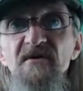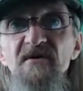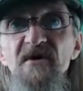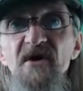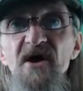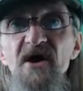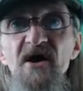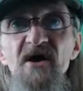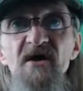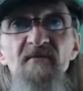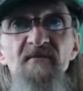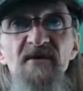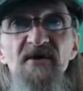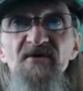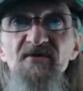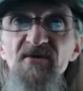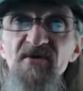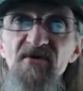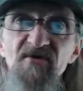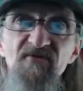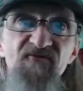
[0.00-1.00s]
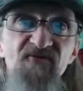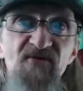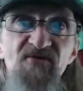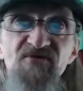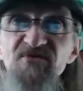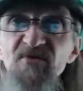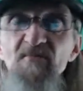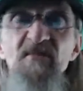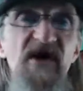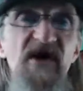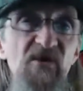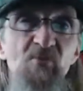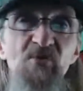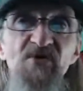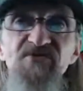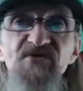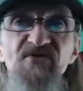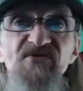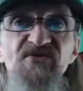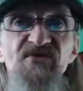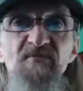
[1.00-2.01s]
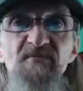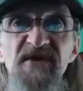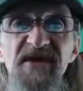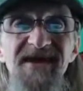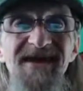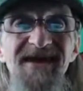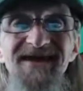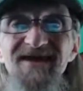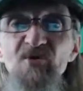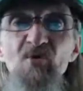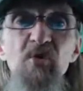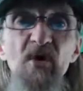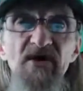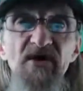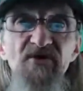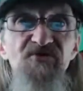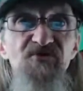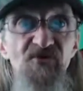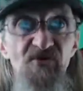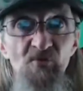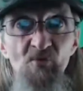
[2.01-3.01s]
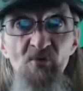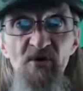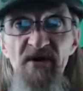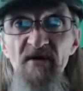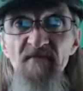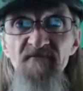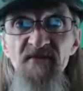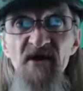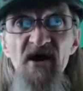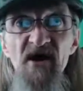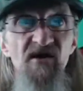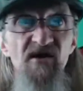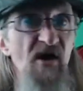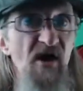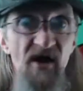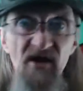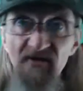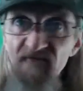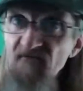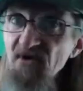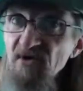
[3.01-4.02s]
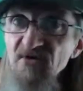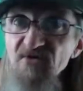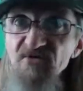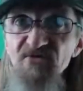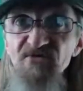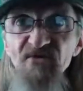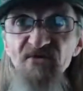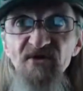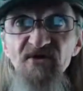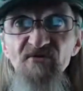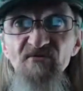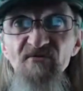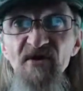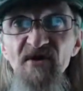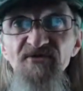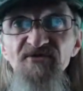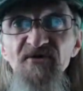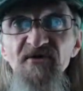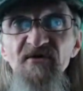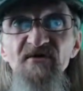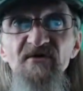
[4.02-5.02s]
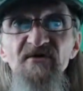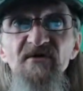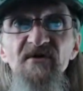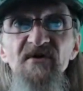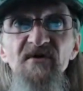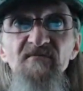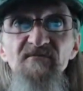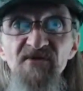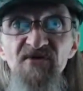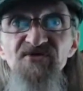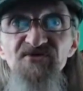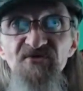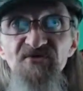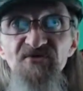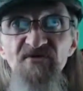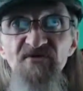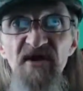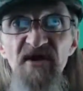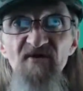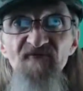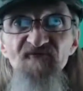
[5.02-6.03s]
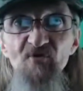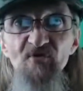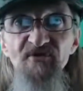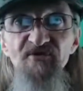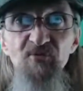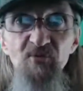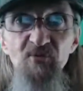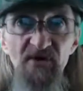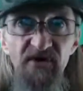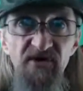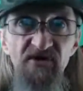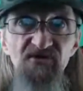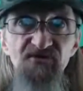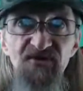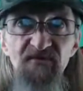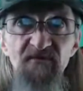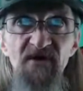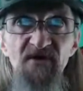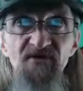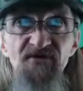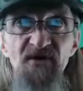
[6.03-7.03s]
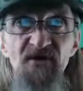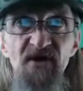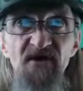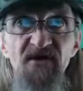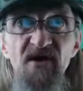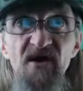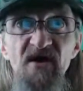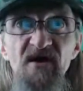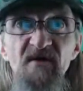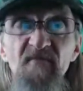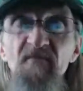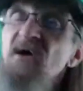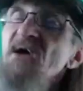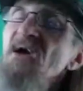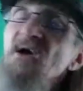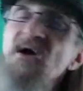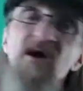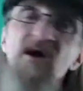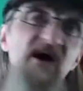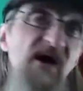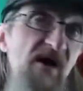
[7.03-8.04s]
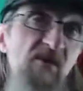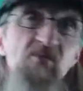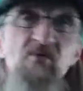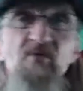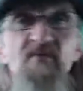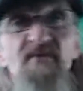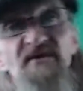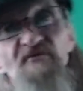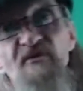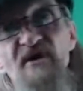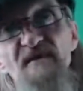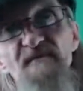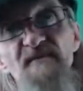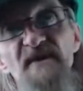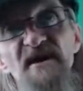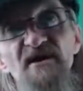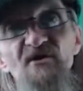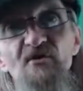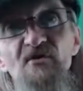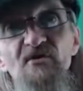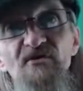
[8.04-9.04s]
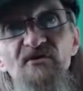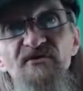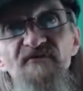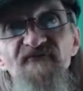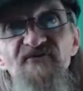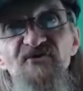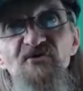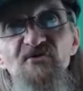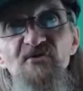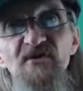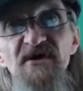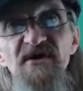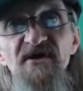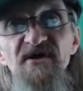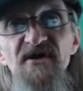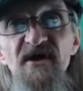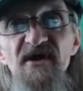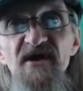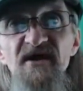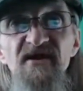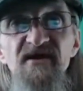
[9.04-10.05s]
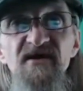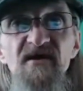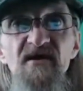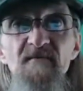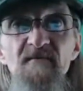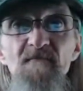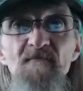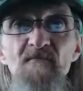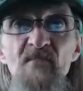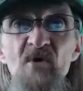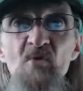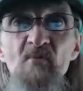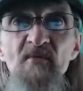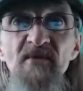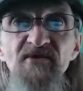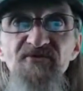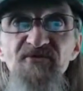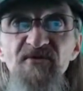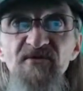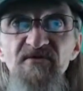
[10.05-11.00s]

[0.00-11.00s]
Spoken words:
If somebody wants to send me a question when I'm not live, send it right there. mrcat420@gmail.com. I will be right back a hold of you in a moment.